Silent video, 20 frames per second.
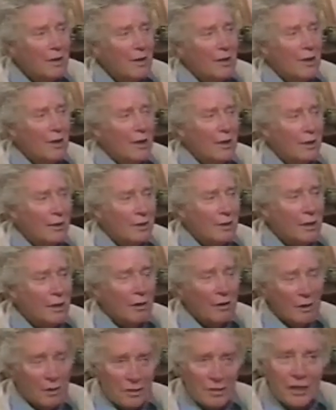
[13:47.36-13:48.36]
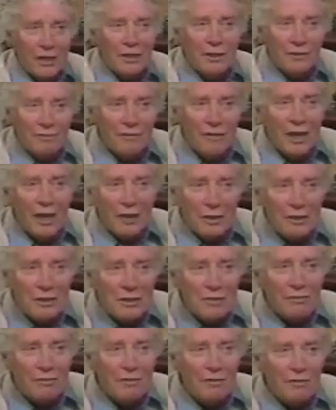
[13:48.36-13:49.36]
And they ought to take advantage
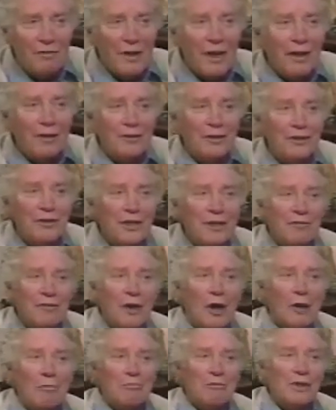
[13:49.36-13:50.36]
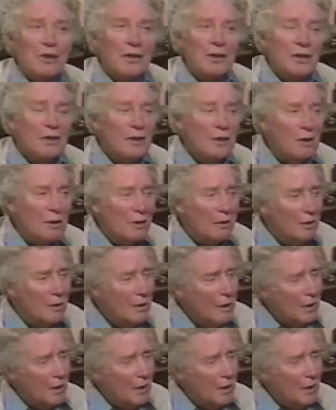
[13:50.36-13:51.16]
of the fact that they've gotten Billy here.